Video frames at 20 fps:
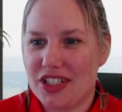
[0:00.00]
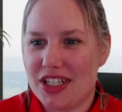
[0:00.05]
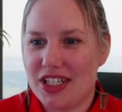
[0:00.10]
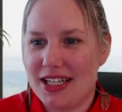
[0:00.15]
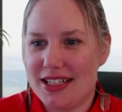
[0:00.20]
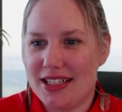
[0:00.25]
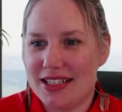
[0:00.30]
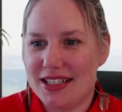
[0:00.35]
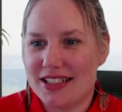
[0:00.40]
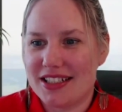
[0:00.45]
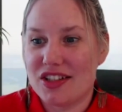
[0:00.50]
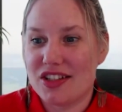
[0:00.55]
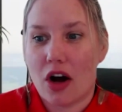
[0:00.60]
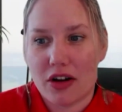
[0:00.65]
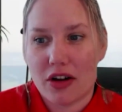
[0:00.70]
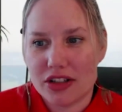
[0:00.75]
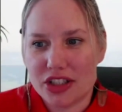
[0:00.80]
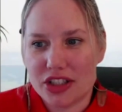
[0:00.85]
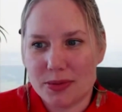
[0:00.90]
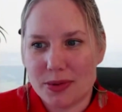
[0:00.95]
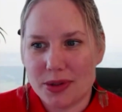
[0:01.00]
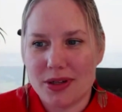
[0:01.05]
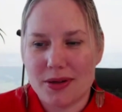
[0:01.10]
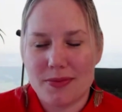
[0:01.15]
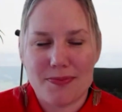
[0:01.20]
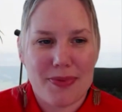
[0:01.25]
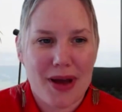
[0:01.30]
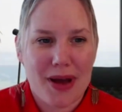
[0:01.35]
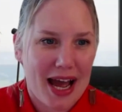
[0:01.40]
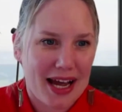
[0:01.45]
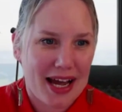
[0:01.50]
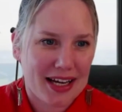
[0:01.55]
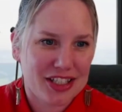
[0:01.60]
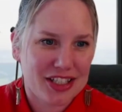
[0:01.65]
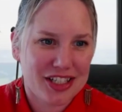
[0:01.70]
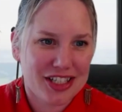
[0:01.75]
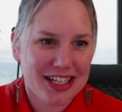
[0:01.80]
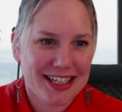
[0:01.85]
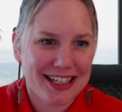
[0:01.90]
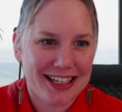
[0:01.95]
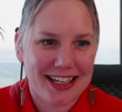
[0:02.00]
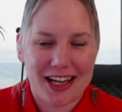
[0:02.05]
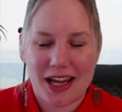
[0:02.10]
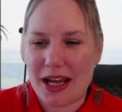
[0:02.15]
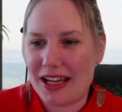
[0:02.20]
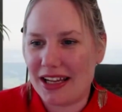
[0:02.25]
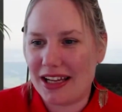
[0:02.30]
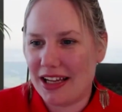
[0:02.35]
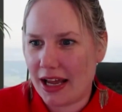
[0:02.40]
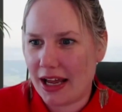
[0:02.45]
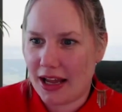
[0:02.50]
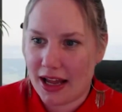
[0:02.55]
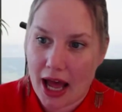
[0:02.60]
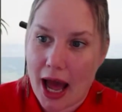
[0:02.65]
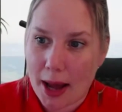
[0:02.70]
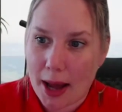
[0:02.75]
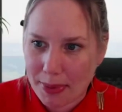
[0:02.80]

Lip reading: he is knowledgeable and a